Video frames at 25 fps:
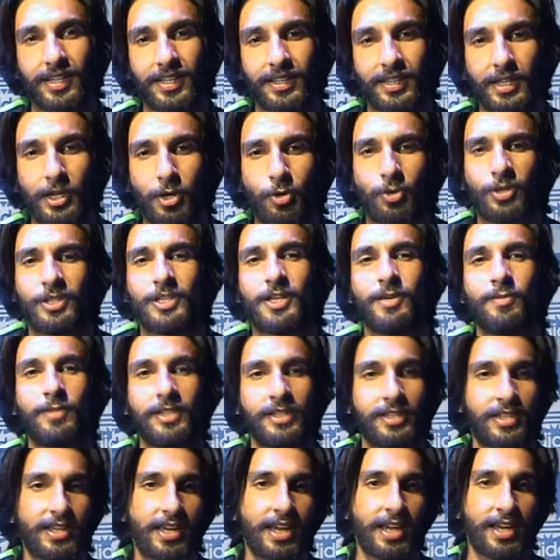Itni khushi
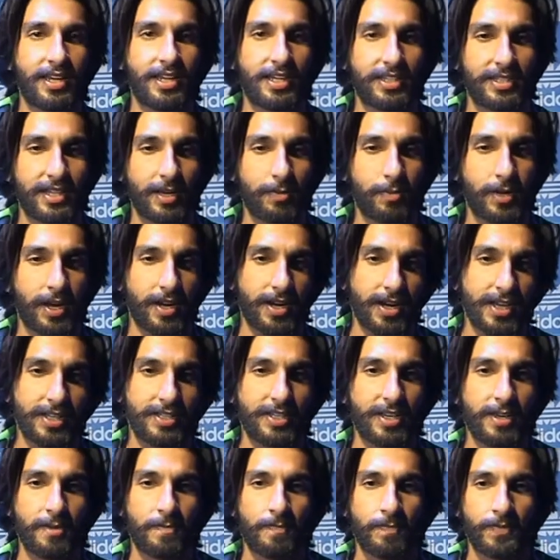milti hai ye sab karne
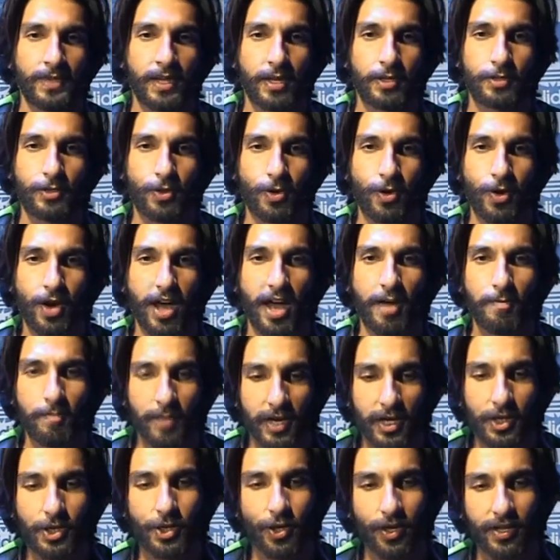se. So I
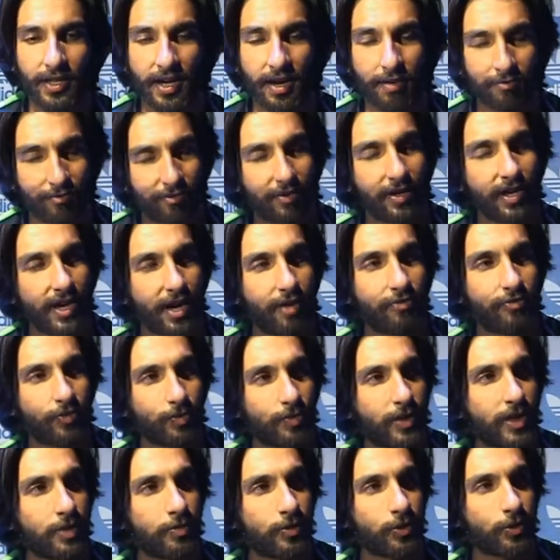made sure that I'm fit enough
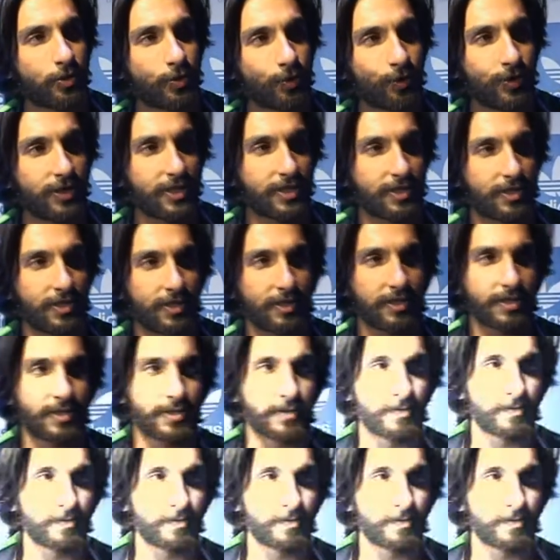to be able to do these things.